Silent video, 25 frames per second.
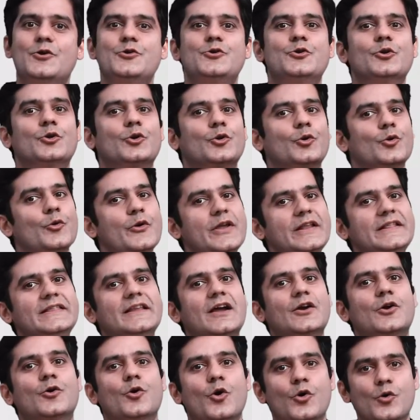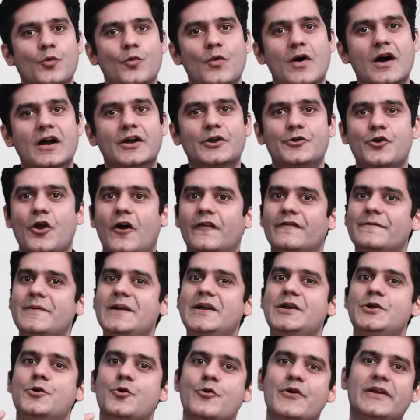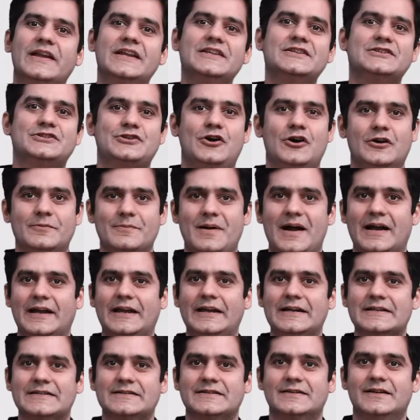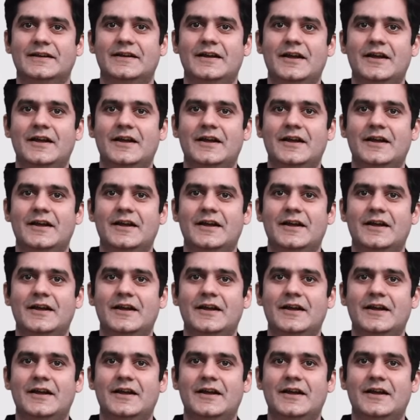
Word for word: to ruin the good work you have been doing in stock markets.